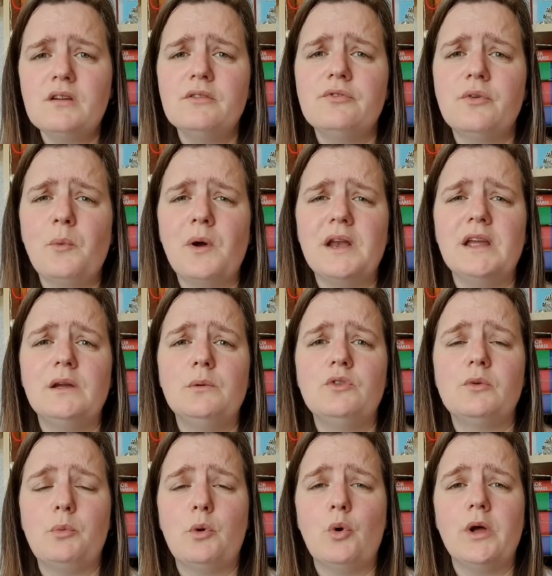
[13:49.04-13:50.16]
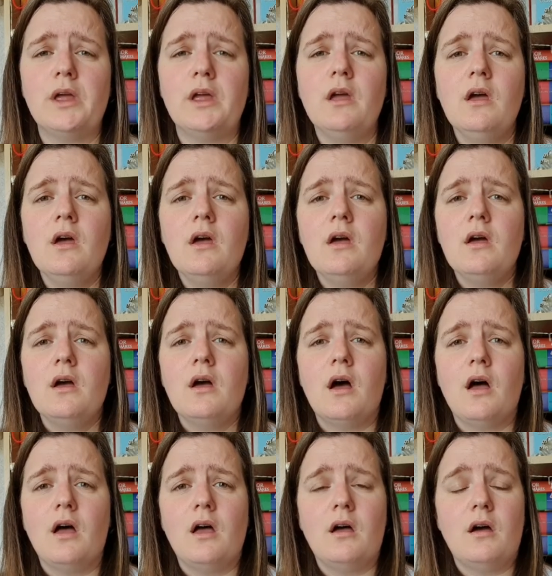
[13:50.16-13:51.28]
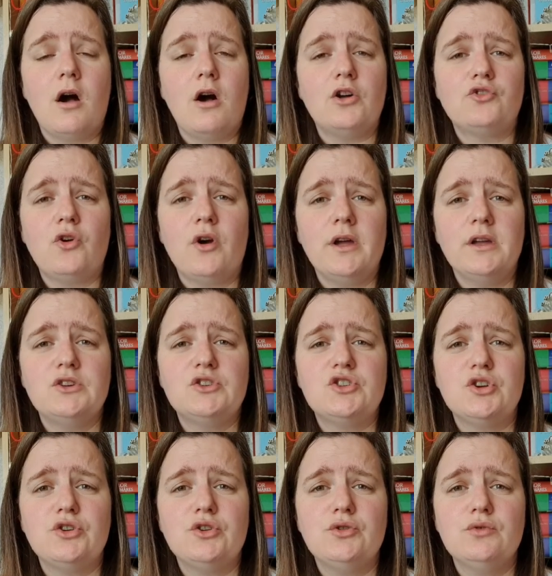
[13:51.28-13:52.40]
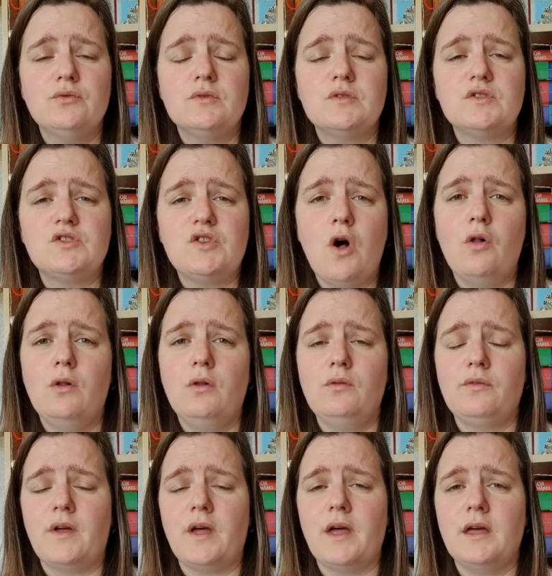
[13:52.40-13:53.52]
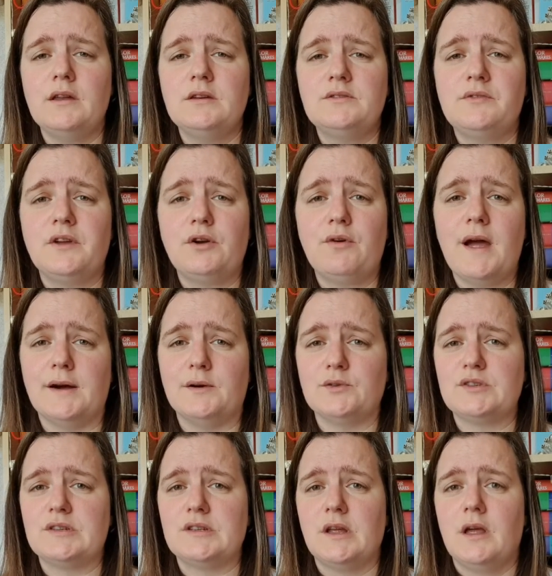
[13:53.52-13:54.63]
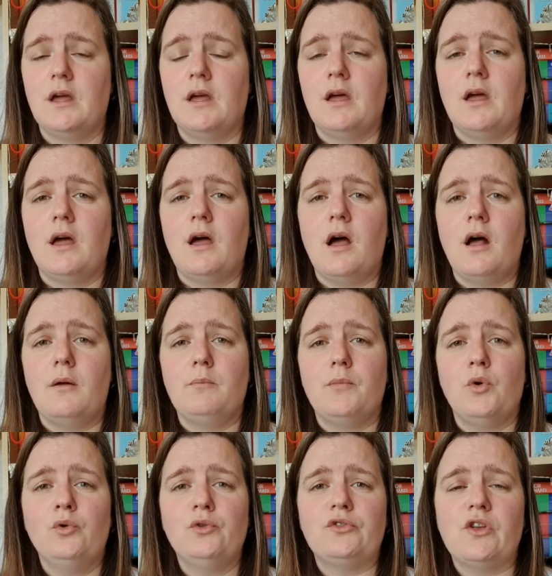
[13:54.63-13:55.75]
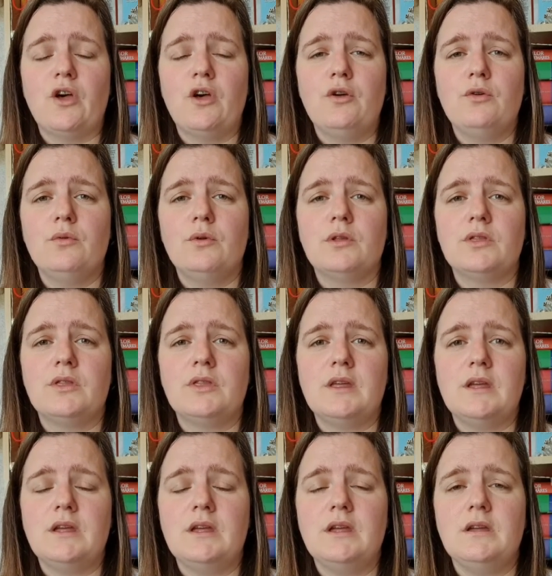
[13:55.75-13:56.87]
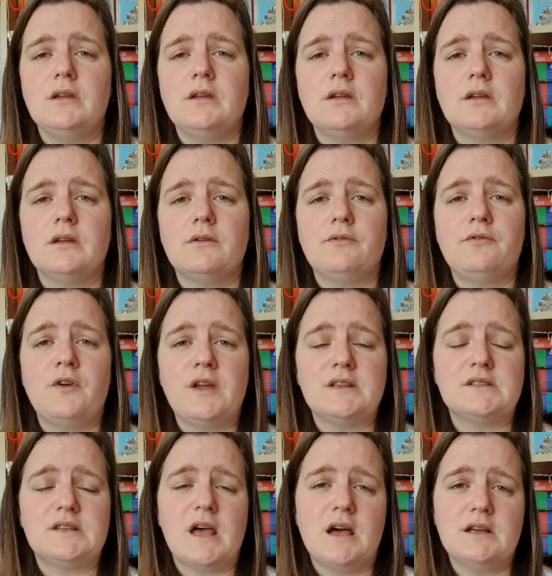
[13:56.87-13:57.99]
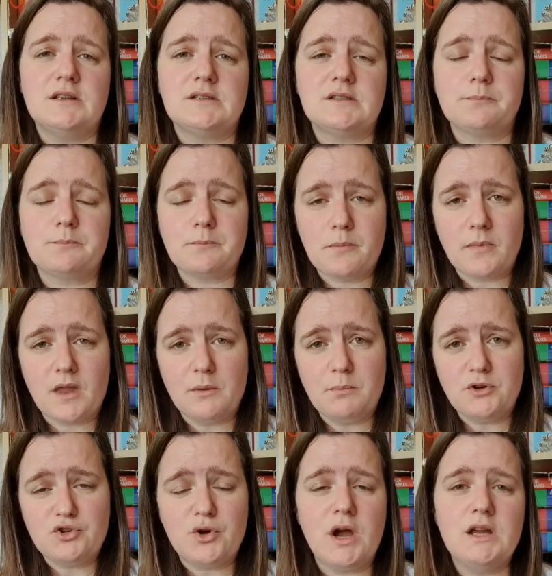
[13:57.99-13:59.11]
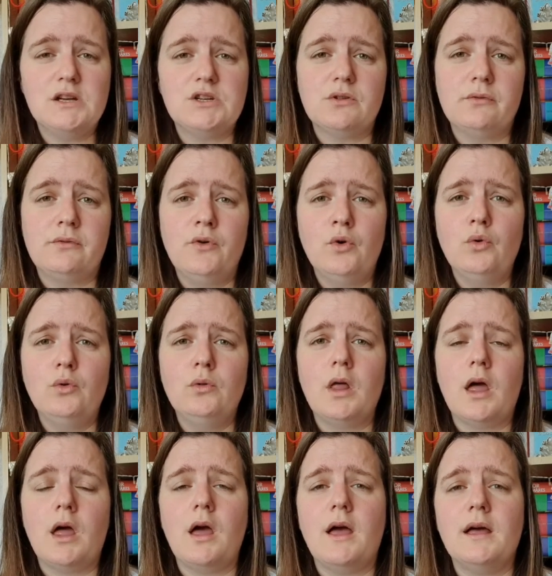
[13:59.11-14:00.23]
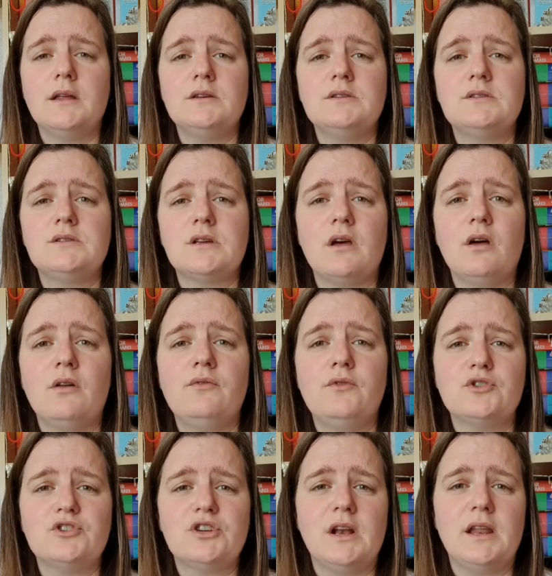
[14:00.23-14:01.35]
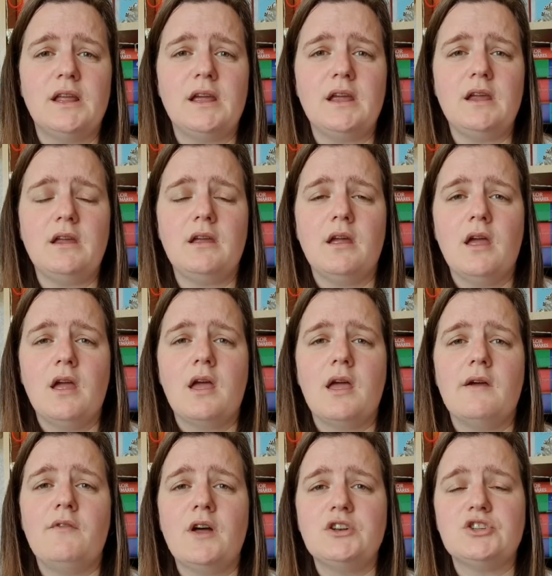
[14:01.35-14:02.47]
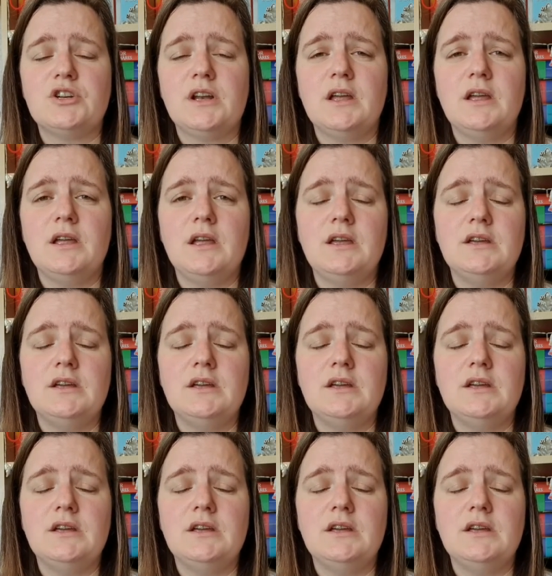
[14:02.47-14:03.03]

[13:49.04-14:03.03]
from when he was a boy, uh, are trying to solve and figure out. Um, also, the Fitz has betrayed the Fool, and unfortunately, Eventually,